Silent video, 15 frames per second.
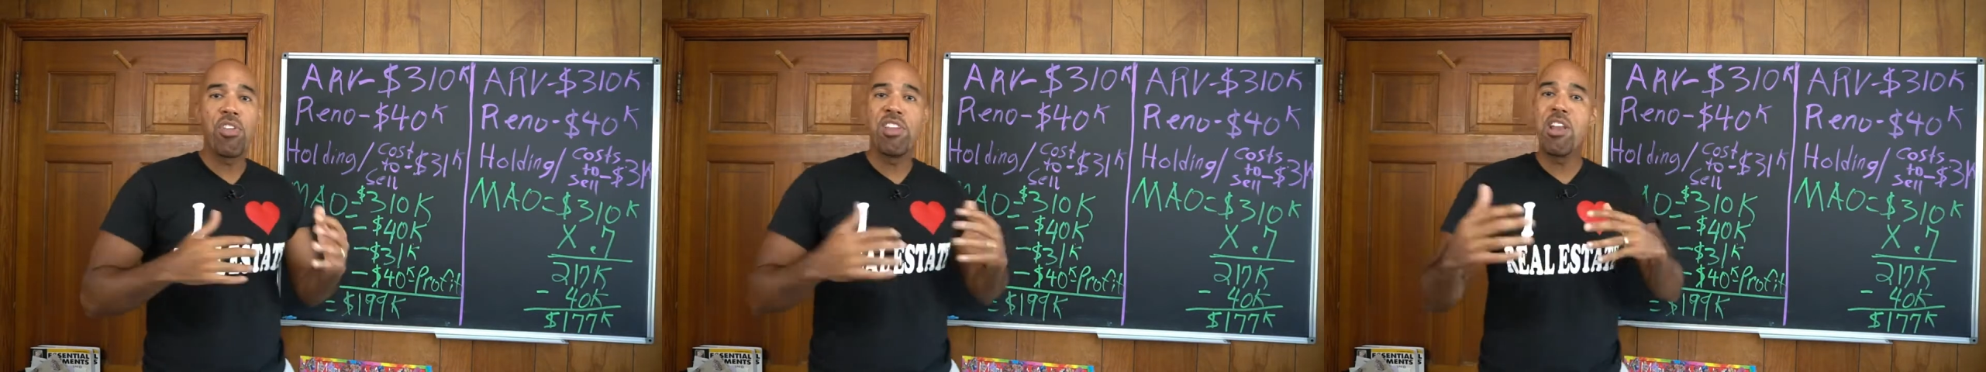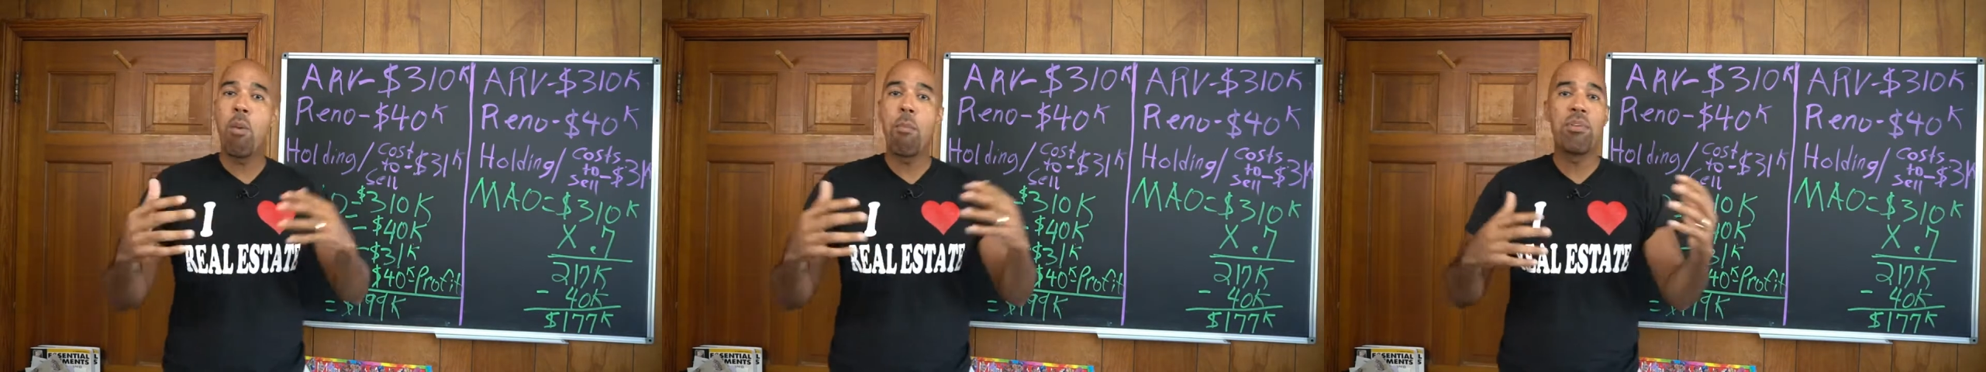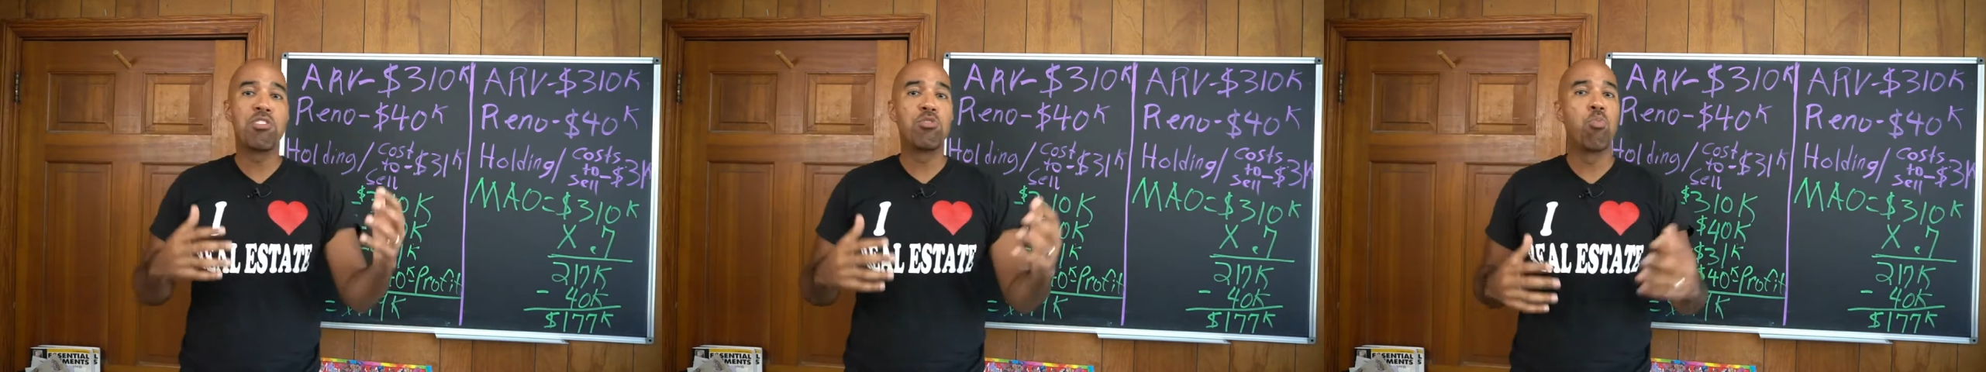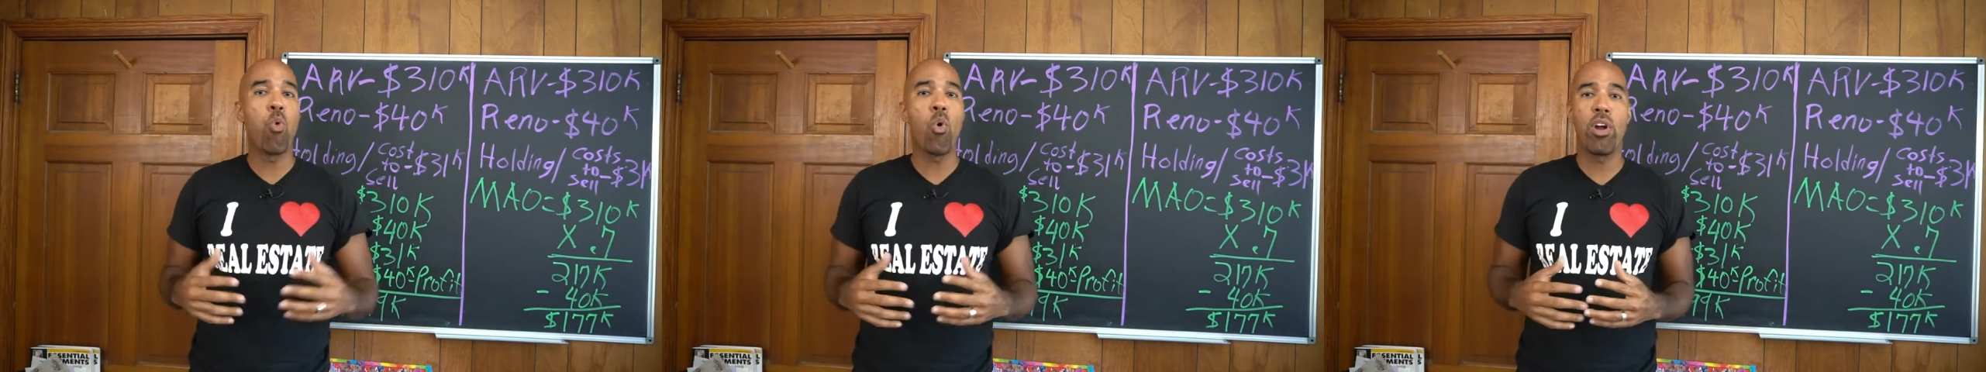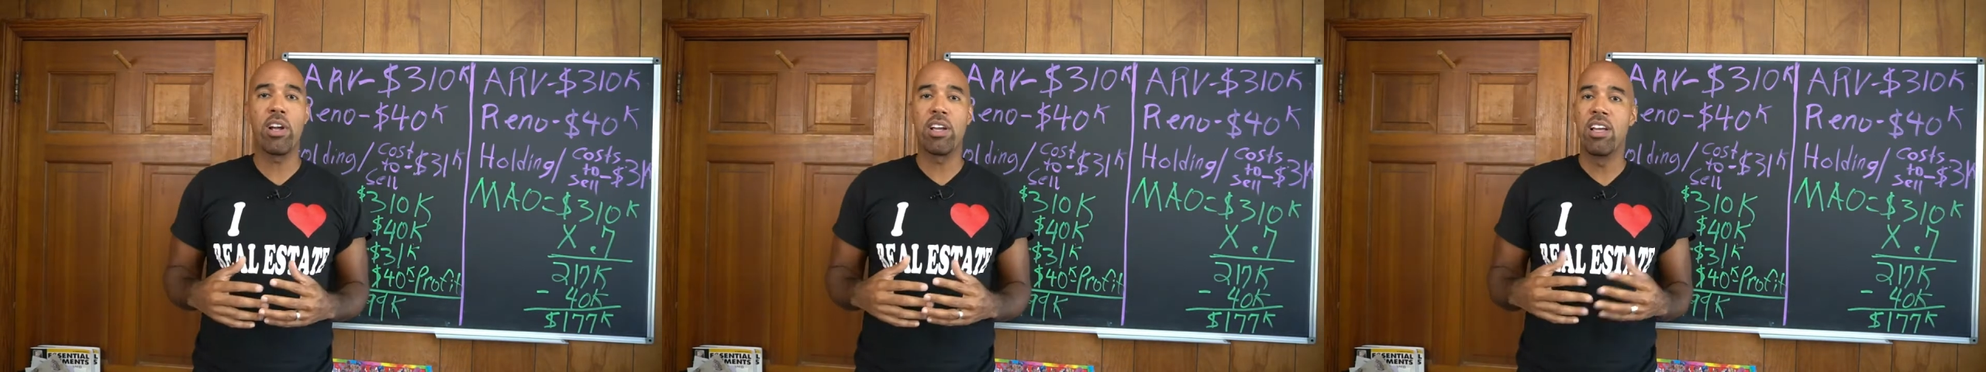the numbers
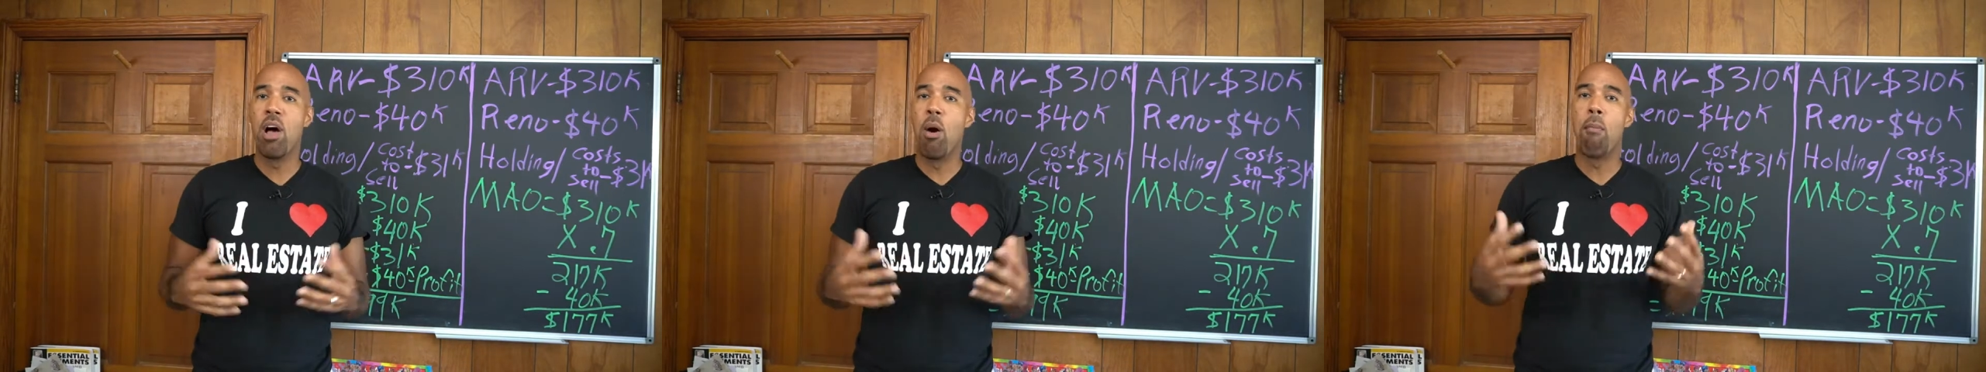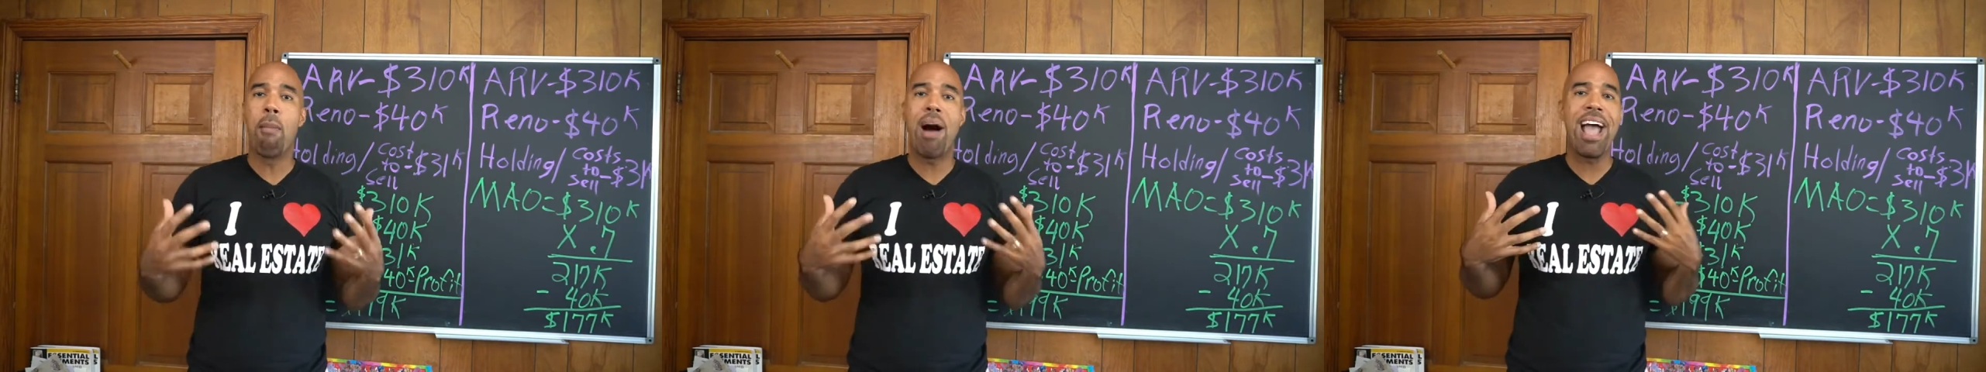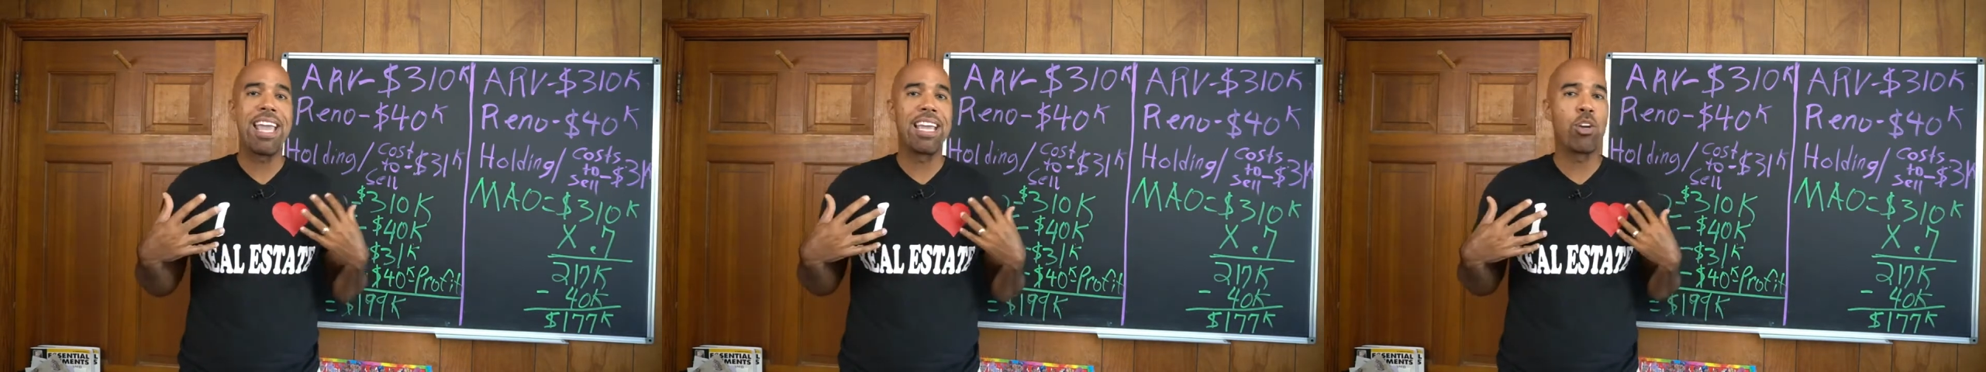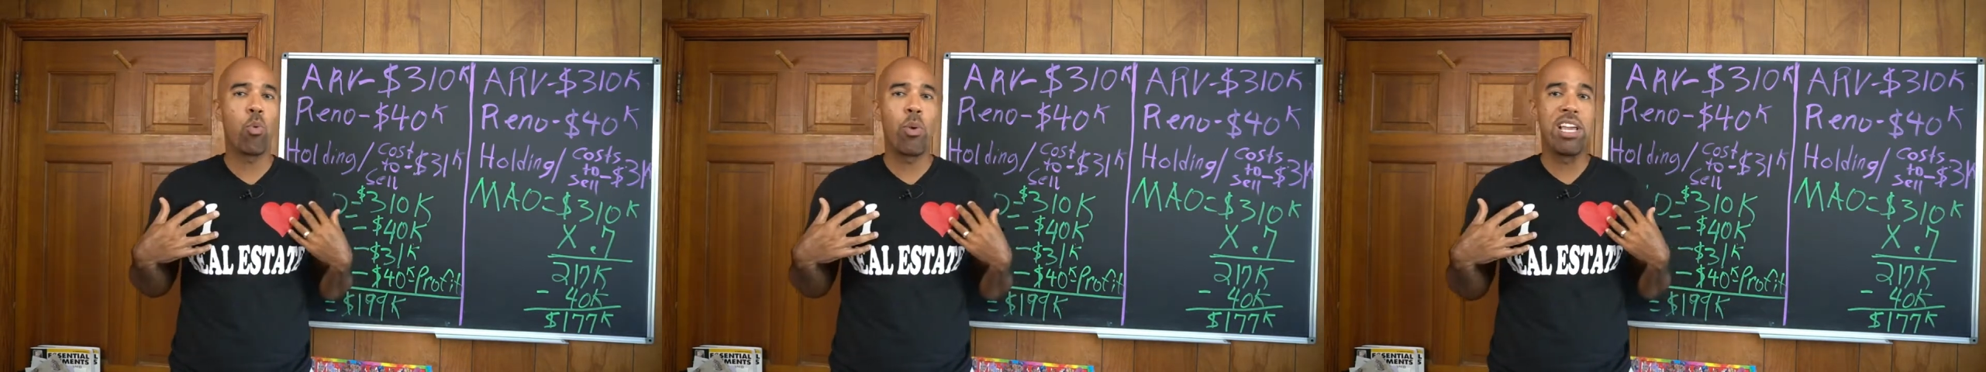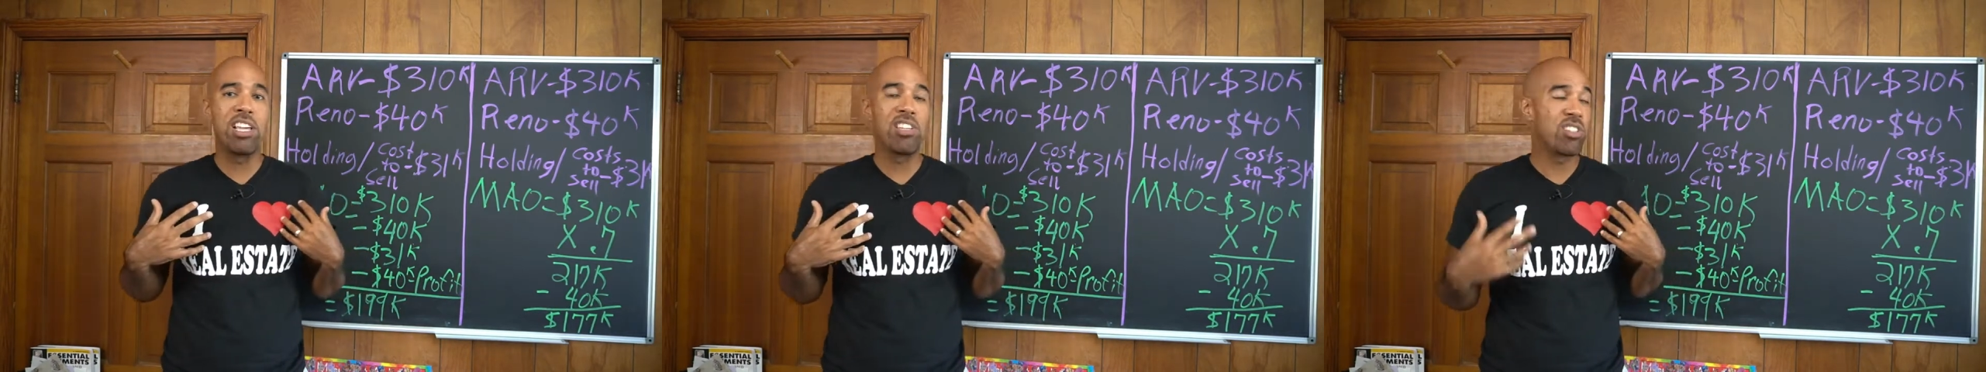work, my
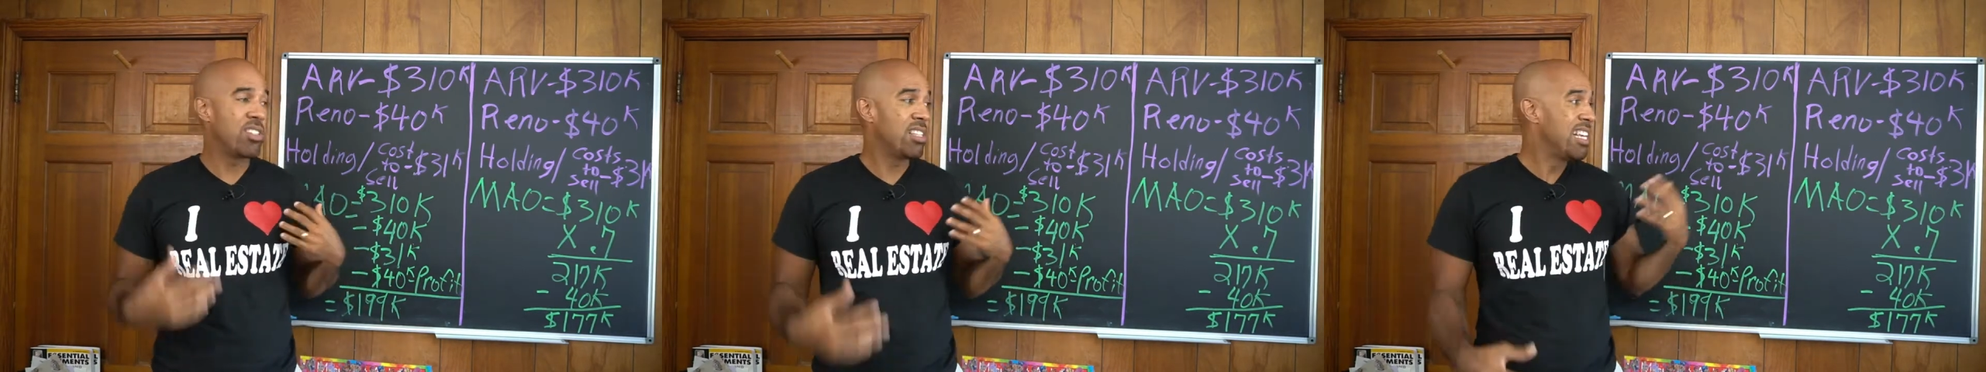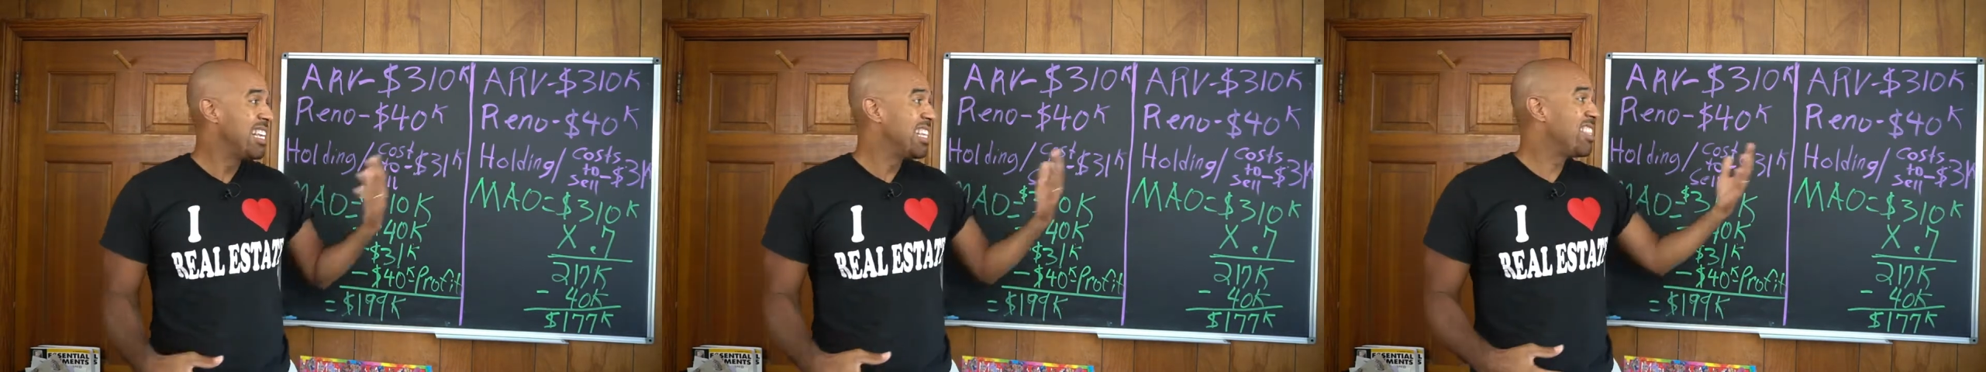equation,